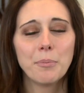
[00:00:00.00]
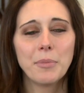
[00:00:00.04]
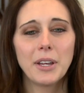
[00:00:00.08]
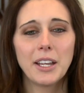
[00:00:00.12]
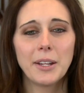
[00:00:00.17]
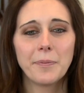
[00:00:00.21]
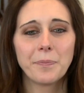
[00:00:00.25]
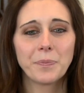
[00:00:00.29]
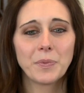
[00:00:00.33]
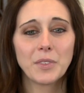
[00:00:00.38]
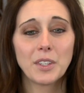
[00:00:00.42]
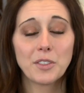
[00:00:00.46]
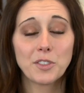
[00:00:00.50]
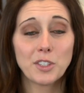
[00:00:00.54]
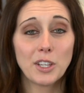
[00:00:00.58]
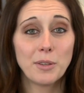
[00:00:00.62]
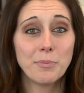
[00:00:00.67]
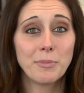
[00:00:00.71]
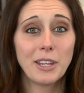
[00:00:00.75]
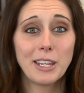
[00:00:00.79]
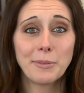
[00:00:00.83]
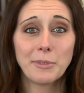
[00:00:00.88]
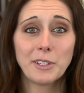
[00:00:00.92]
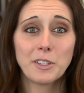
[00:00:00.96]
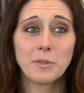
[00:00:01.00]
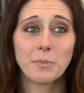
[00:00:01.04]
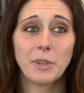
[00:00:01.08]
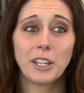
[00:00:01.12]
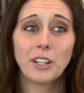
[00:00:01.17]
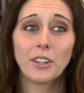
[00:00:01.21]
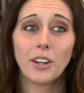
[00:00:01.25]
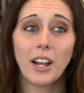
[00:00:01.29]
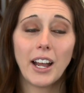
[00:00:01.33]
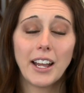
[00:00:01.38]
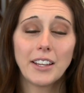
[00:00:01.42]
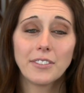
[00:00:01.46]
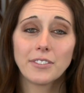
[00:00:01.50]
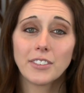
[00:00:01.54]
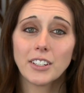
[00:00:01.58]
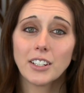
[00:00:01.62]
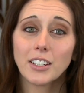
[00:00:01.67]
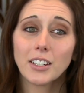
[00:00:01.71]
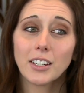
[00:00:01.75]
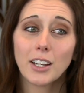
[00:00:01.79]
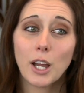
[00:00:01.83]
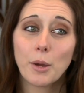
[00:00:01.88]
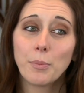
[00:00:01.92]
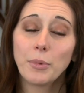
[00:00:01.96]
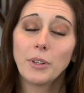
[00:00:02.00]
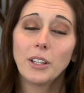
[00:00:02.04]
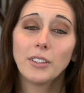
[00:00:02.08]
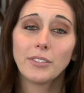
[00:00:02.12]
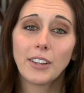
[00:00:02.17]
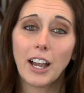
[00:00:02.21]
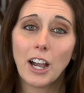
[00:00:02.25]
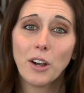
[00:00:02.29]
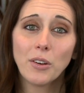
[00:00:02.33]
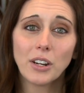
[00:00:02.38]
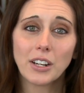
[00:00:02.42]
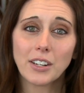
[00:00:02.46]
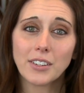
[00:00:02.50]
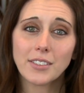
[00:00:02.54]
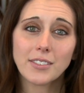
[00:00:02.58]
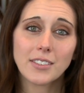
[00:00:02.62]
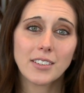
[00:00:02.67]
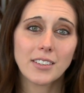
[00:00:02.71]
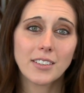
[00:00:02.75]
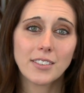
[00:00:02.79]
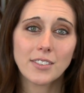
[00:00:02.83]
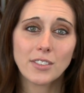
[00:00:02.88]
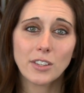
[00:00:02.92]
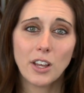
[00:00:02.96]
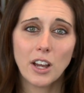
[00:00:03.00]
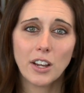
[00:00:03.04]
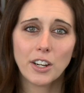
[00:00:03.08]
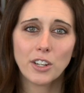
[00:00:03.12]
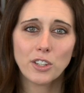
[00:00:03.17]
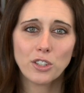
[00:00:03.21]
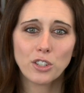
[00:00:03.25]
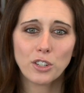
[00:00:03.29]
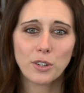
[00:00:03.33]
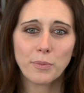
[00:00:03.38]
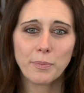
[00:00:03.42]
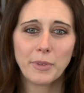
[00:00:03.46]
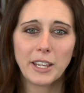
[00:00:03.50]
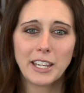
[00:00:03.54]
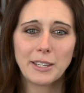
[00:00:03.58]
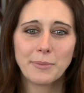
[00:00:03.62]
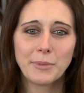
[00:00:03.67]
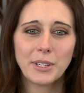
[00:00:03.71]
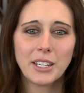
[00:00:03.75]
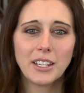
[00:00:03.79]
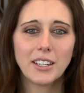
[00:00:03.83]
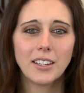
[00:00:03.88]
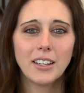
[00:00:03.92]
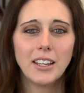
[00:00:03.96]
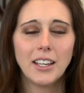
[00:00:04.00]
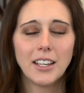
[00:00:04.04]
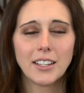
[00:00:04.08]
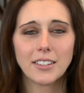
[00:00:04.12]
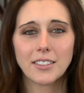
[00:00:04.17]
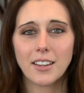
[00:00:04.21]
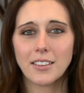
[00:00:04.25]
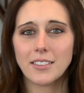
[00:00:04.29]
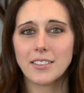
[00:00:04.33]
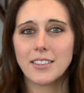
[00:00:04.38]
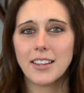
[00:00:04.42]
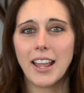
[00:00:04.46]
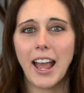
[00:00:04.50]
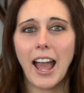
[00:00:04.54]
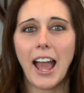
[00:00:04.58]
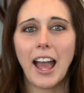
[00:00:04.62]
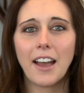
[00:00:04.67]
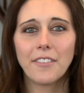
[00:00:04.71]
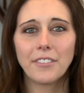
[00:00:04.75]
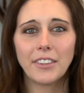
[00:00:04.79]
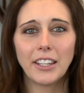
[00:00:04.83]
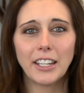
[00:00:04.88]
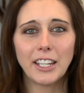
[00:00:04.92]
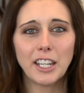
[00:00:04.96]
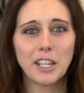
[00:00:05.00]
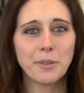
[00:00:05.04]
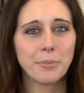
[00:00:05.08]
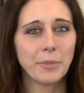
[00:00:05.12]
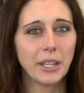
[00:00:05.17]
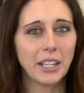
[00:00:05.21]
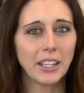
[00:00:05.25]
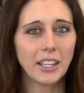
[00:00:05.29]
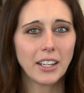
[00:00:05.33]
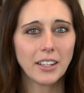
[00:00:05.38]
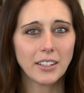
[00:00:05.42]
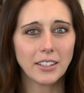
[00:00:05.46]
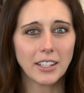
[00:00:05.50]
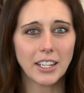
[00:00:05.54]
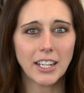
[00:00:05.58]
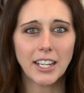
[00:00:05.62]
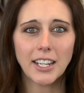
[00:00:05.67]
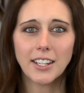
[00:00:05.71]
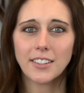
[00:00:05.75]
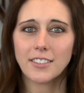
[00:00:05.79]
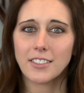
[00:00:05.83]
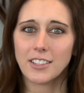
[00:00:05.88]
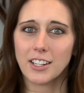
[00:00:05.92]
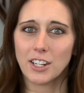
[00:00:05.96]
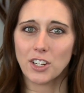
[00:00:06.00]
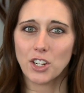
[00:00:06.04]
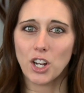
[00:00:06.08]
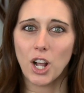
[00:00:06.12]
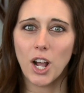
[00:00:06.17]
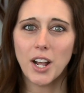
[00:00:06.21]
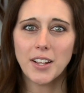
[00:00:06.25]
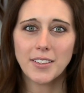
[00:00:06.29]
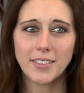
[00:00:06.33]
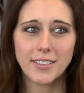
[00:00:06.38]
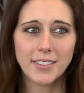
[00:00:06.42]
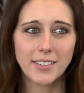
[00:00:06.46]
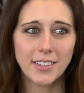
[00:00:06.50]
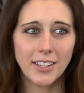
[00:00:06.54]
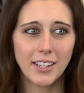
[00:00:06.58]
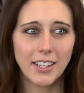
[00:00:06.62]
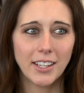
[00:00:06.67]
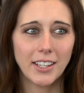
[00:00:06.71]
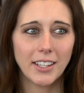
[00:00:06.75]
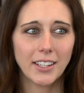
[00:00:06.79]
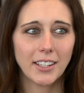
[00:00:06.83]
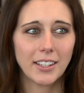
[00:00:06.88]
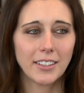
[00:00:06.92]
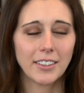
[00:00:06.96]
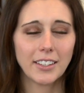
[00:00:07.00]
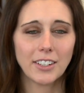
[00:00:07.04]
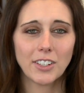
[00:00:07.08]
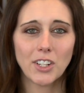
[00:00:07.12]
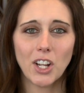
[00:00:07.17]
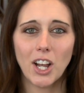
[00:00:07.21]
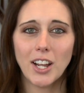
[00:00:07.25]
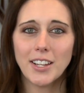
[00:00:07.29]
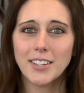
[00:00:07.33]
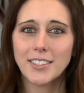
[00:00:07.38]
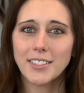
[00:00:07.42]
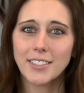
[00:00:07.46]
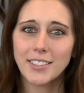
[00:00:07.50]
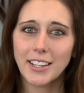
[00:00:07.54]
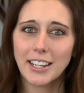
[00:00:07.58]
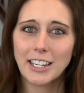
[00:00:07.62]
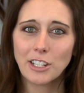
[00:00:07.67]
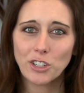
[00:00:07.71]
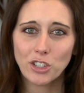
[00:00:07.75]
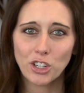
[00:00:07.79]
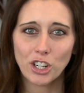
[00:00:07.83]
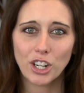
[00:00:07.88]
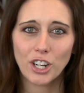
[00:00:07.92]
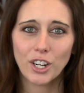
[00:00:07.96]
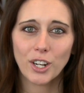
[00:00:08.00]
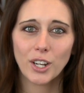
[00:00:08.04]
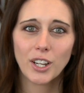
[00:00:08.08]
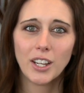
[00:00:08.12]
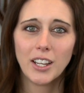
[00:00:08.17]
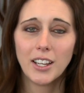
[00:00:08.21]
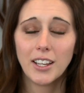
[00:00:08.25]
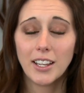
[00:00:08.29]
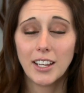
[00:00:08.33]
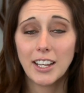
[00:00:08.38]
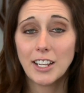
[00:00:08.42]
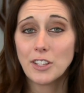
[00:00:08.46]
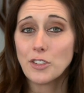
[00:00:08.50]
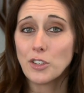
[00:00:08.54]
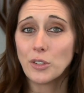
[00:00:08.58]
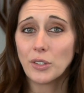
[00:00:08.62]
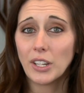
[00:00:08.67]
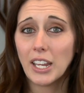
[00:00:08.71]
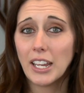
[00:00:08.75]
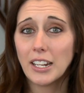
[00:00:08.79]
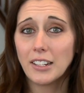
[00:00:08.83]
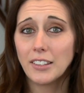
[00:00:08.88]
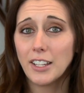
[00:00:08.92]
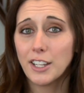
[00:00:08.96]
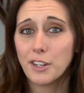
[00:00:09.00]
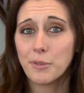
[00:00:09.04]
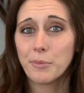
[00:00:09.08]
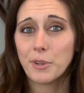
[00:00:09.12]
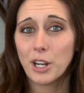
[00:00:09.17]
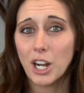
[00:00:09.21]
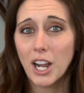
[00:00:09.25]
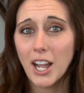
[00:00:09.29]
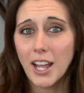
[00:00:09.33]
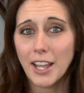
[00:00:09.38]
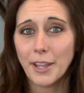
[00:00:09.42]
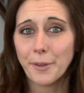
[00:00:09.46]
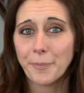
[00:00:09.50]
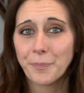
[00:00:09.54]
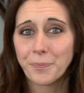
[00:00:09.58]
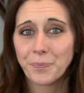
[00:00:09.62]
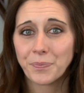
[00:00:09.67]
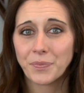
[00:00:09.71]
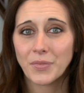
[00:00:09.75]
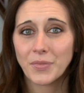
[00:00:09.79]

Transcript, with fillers: But some babies may cry for a couple of hours. And as long as your baby doesn't have any immediate needs, they're not sick, they're not in danger, it's okay to let them cry.